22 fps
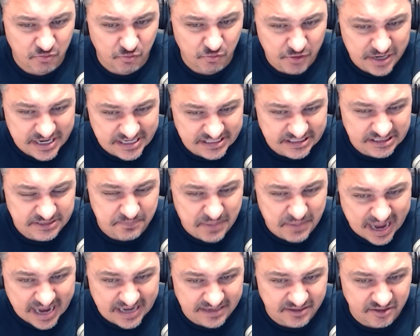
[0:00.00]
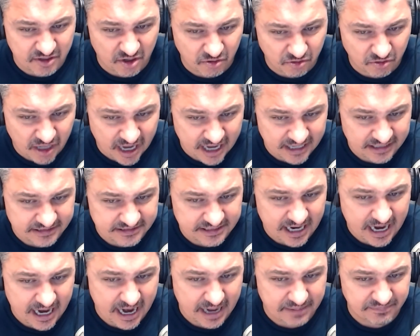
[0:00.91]
we spend a lot of
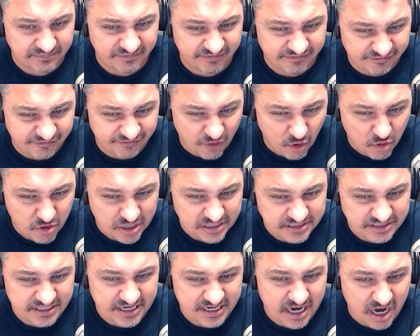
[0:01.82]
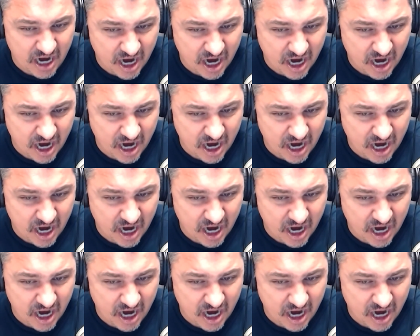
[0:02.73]
time focusing